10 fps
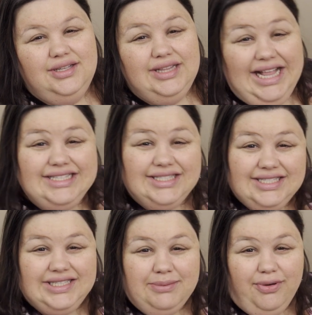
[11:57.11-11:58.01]
That's the
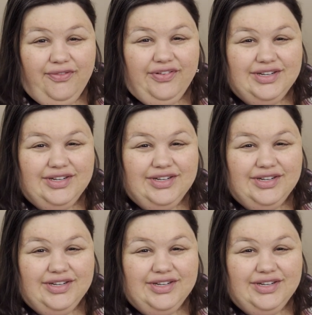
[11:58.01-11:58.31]
symbol for